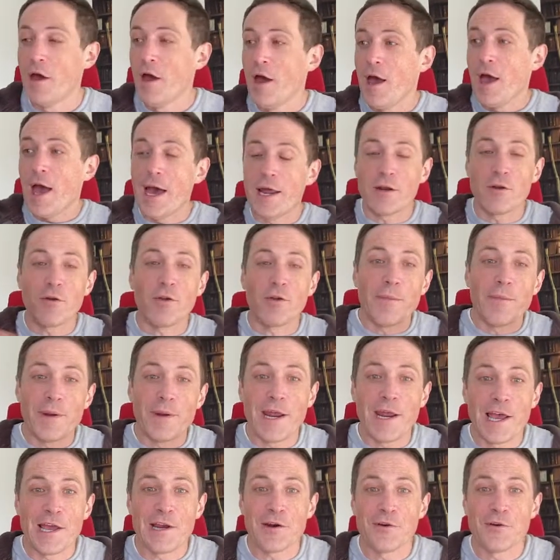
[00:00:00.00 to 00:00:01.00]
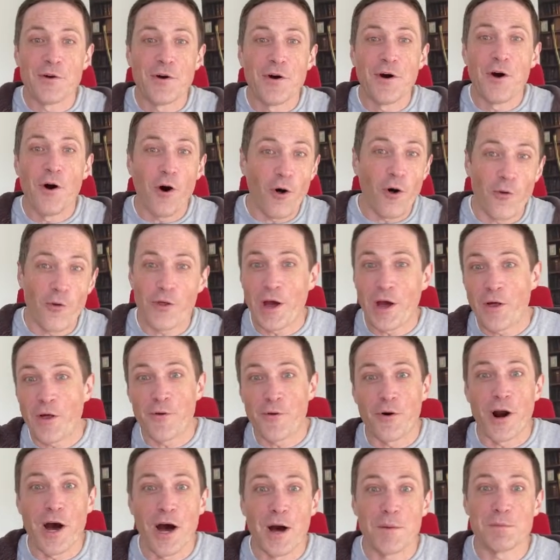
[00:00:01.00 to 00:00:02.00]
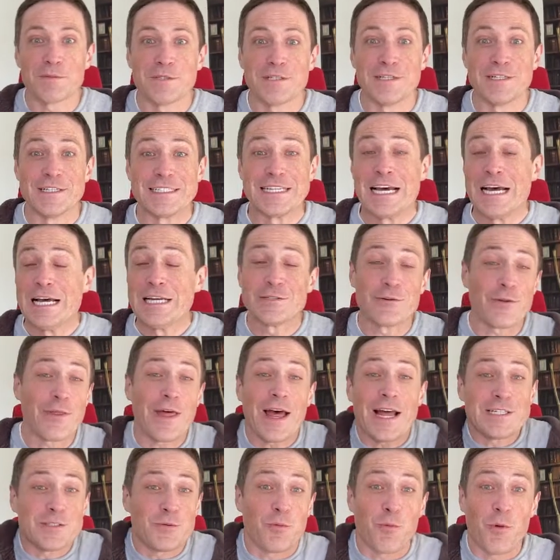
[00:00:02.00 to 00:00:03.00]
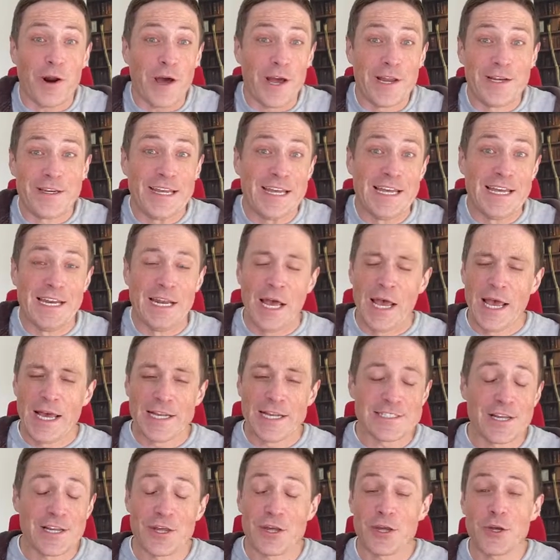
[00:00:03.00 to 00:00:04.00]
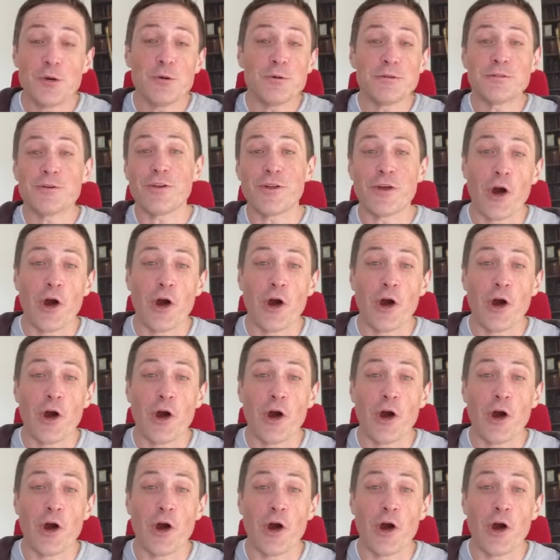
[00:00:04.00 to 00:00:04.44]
and eliminate all the other options. So that's what I did. It's a hugely